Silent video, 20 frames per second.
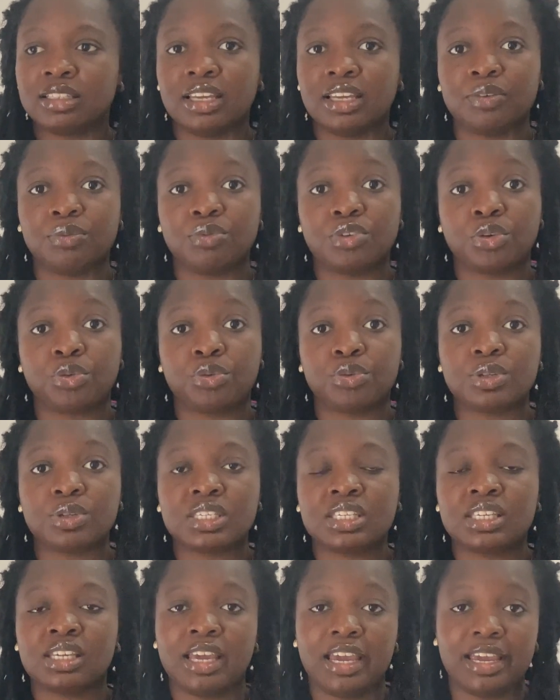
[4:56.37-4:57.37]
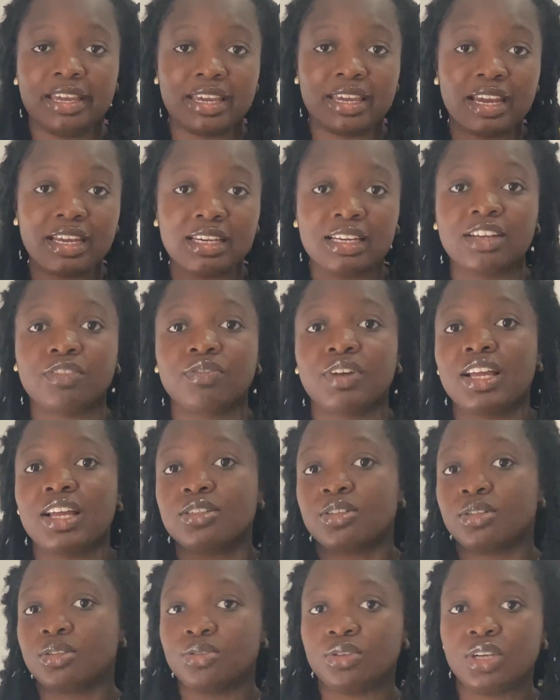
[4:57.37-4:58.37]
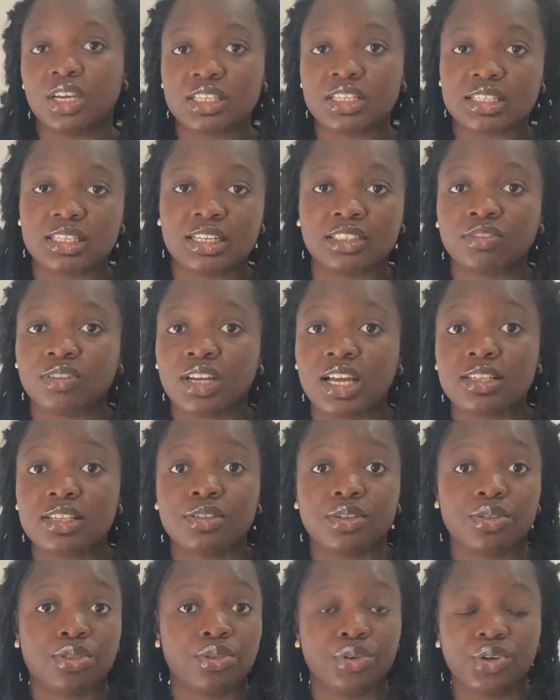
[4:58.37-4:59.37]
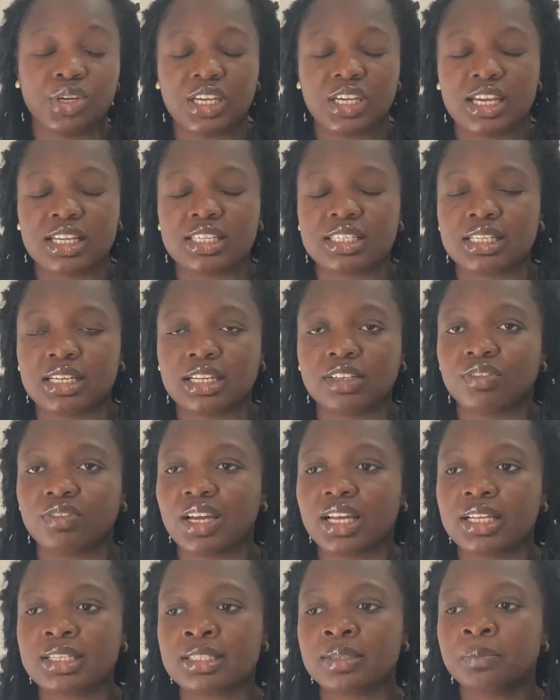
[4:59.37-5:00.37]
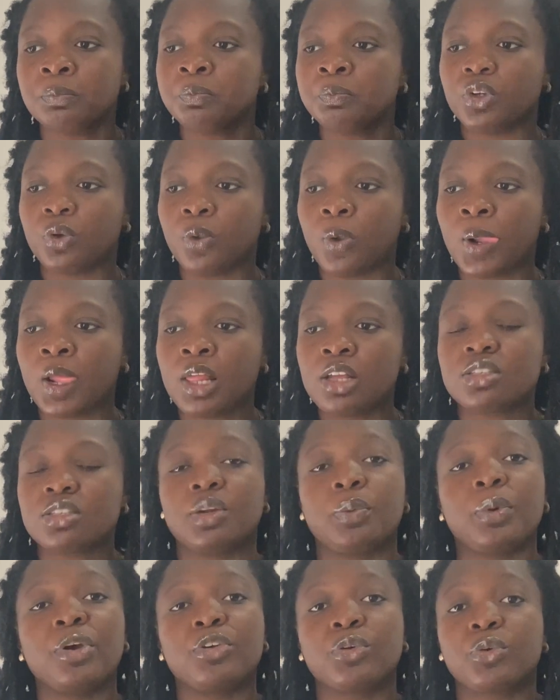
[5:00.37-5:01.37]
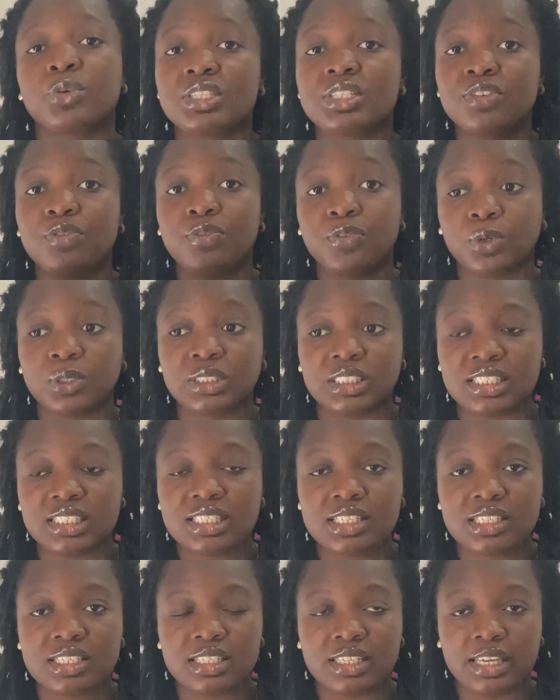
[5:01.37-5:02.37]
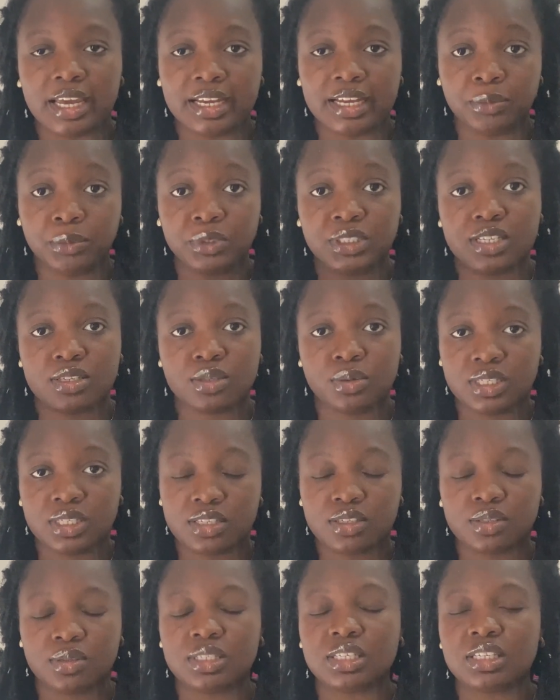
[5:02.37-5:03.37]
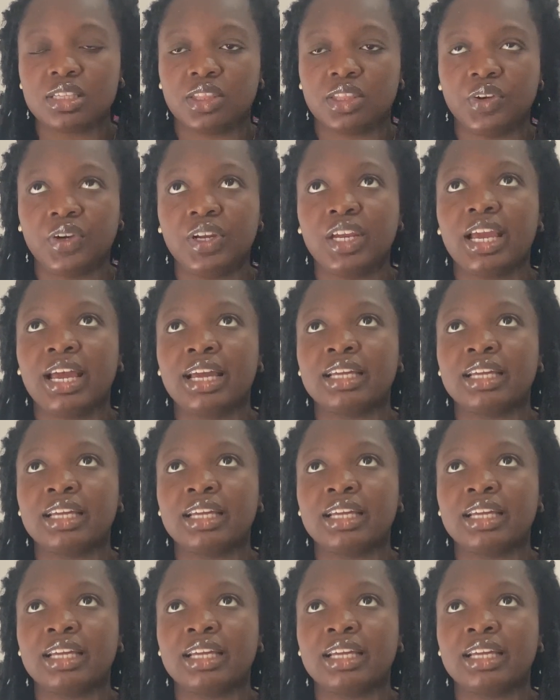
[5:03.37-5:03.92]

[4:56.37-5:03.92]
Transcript: they recruit a year in advance or 2 years in advance or 3 years in advance, you know. So they were recruiting for this year, which is 2023,